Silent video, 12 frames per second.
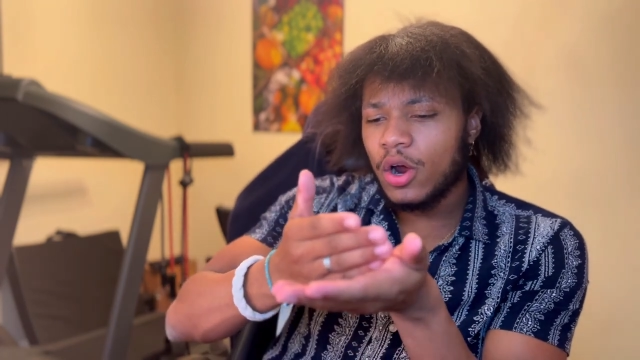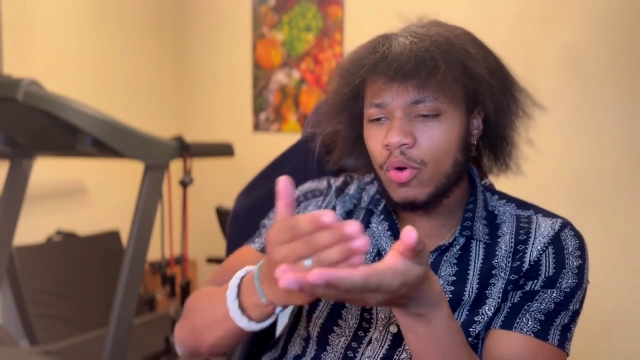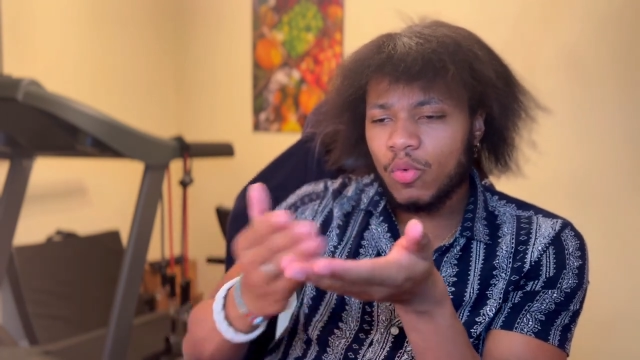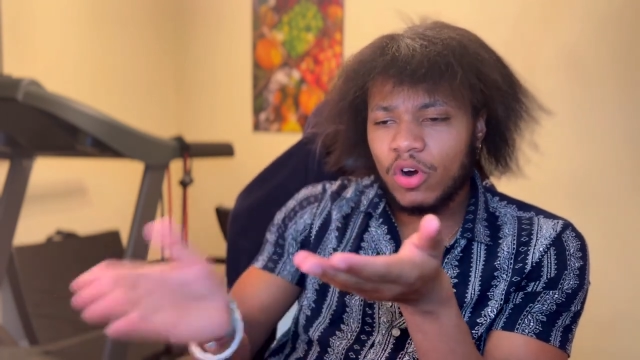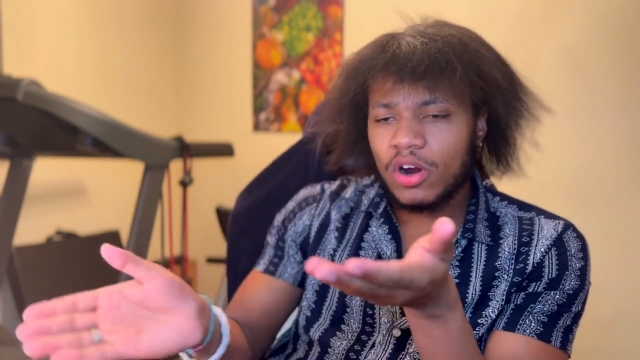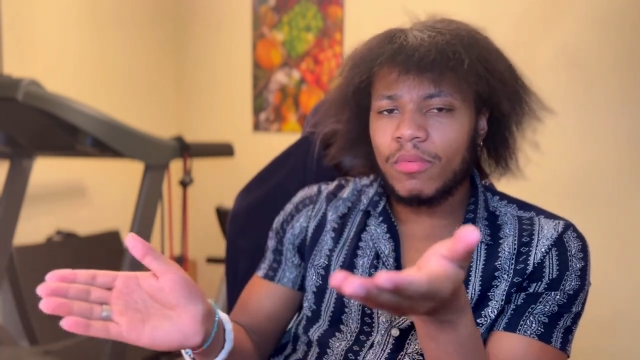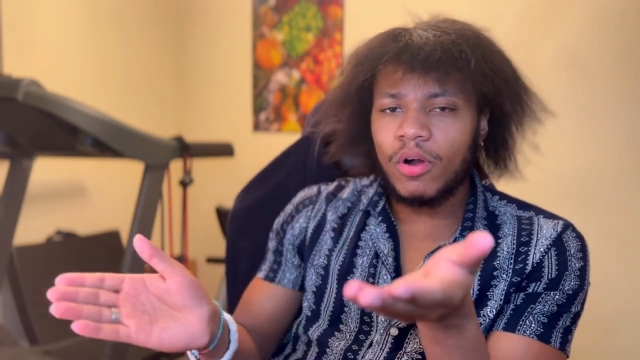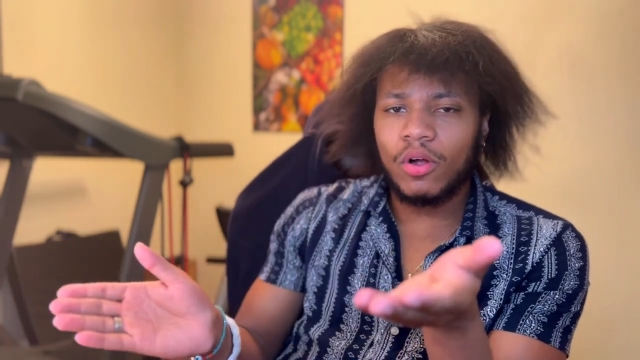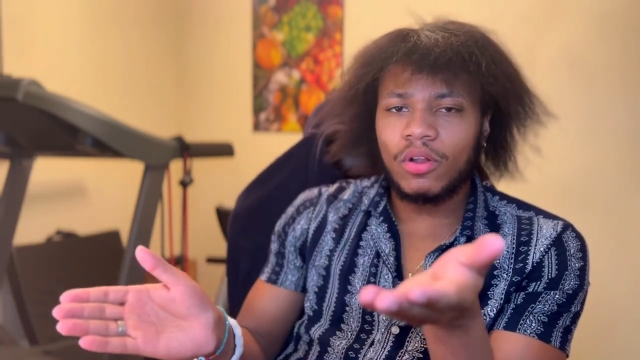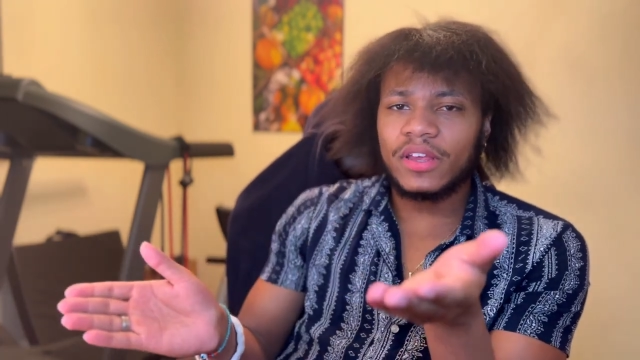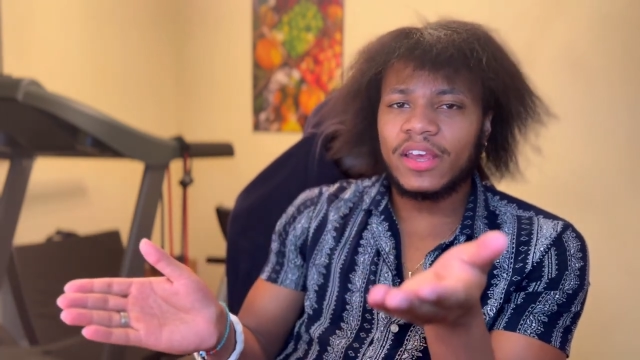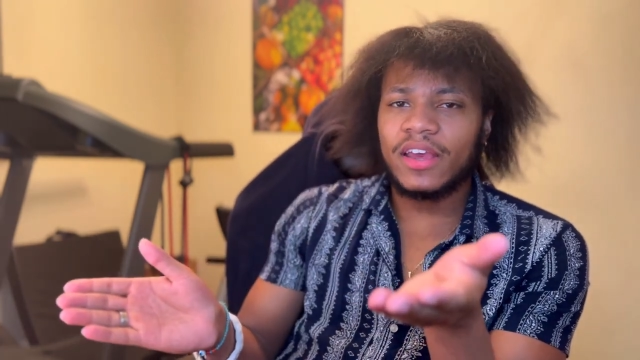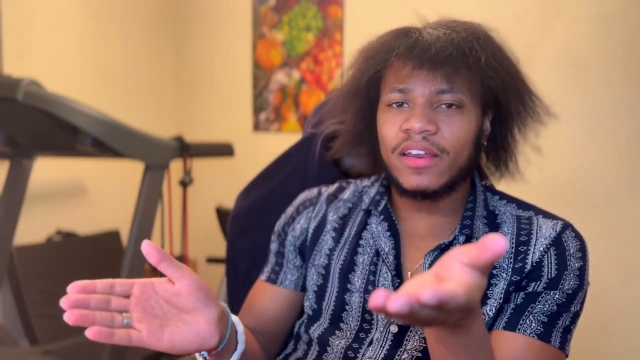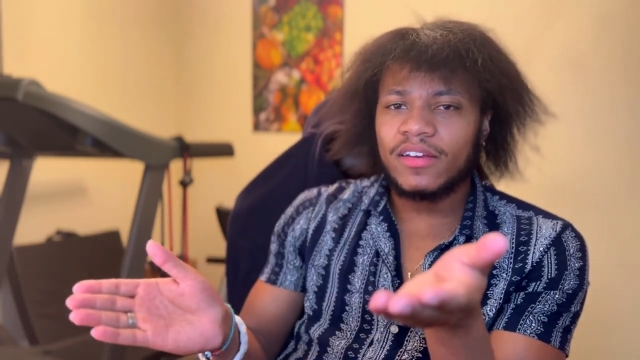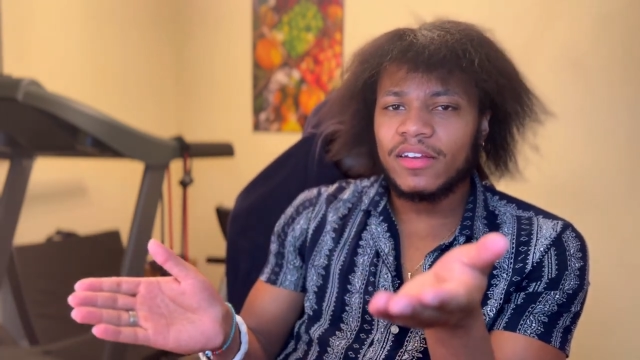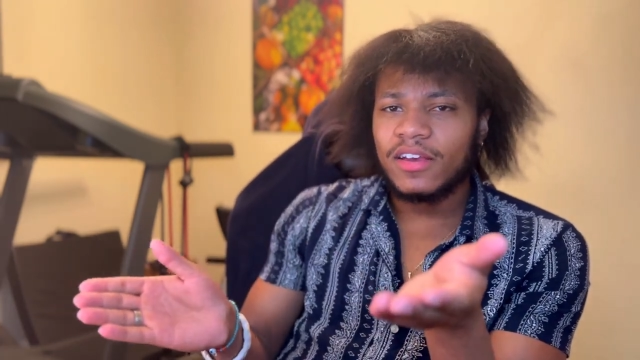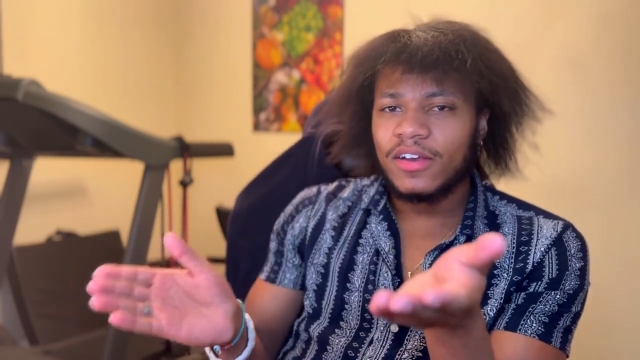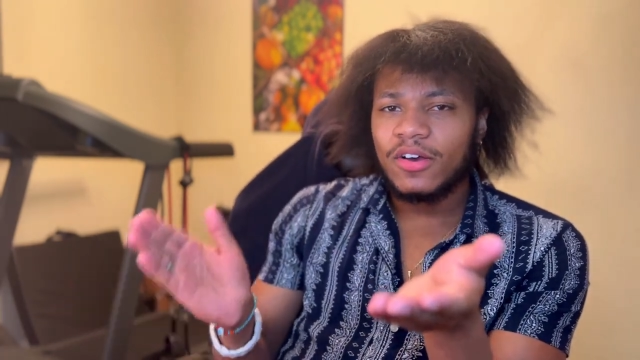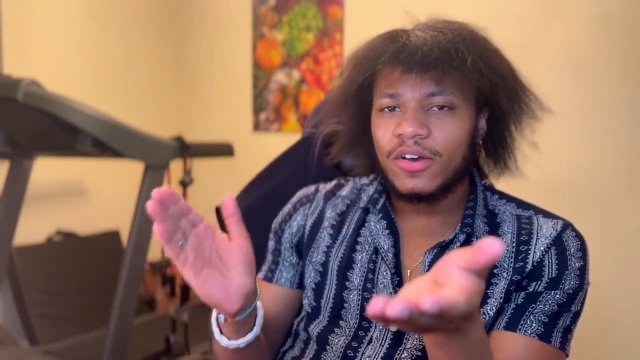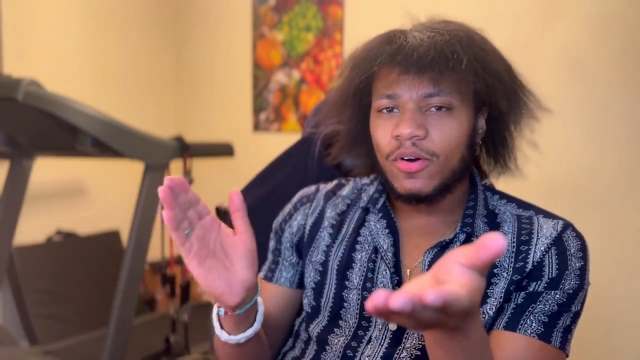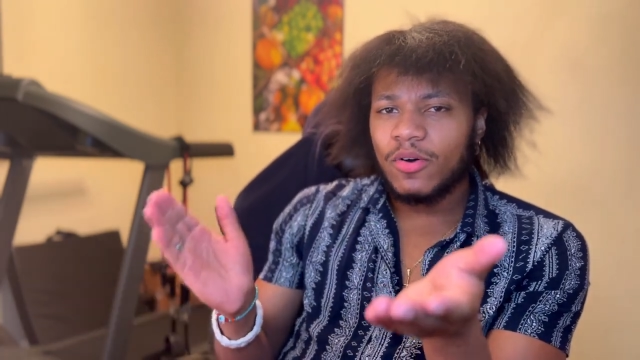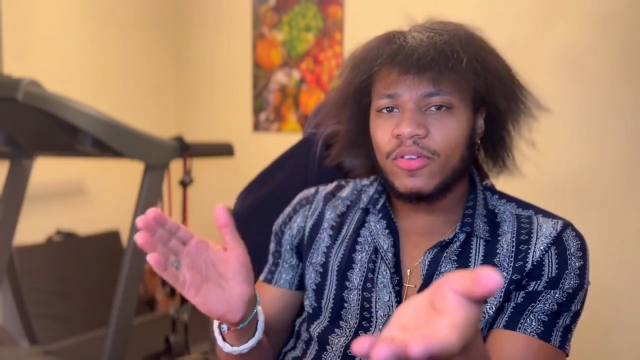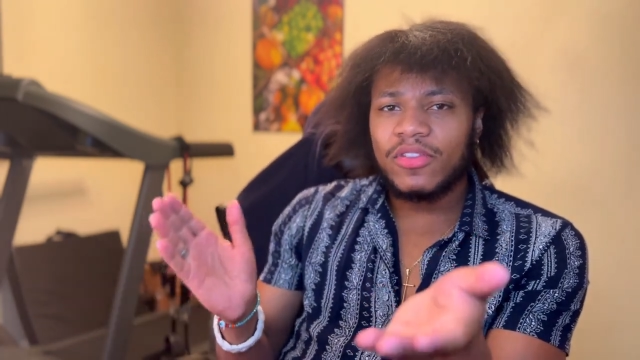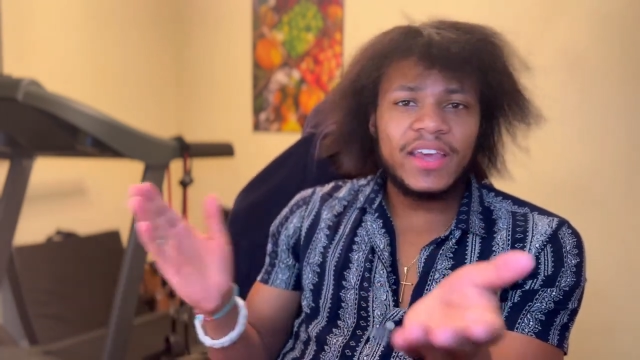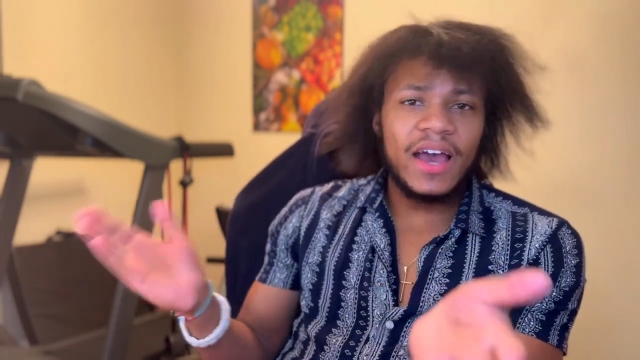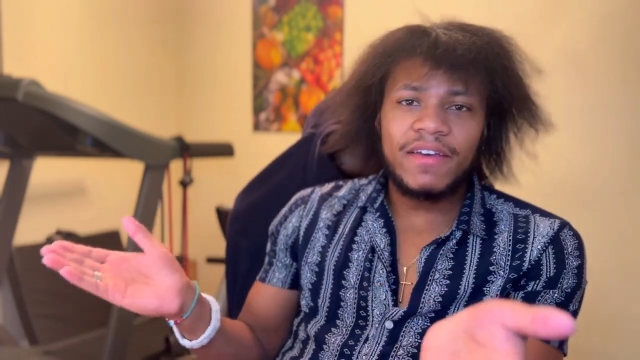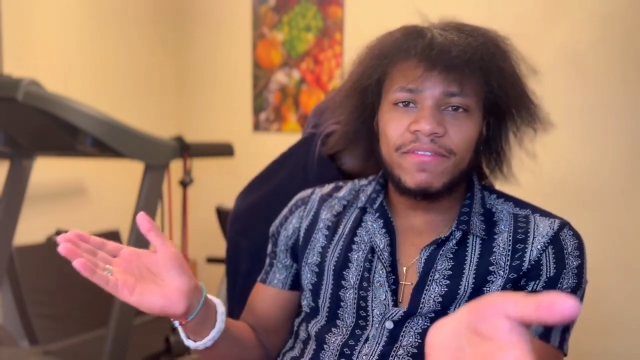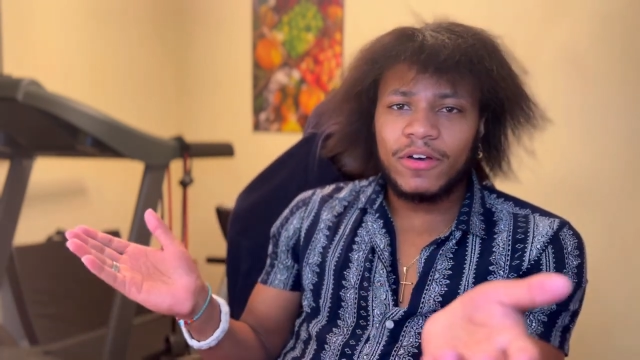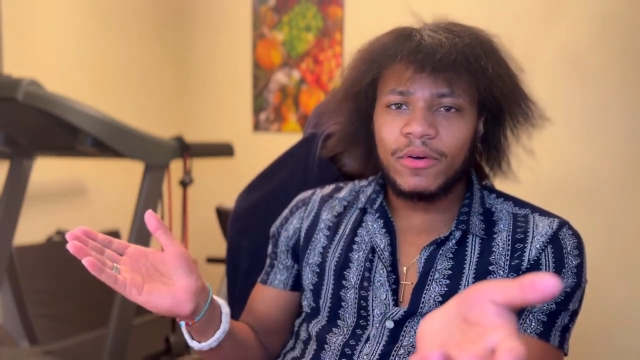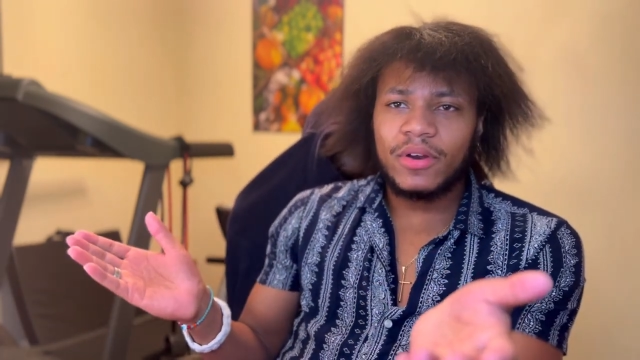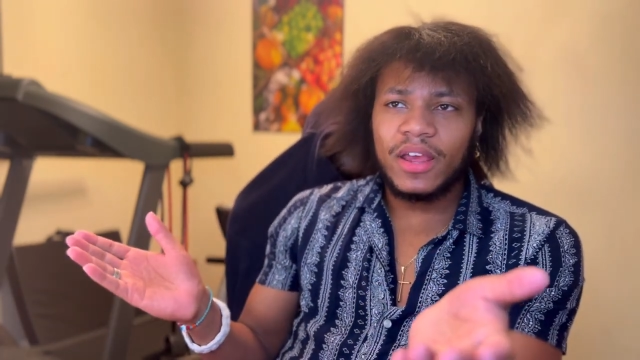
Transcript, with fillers: wormhole again on the iPhone.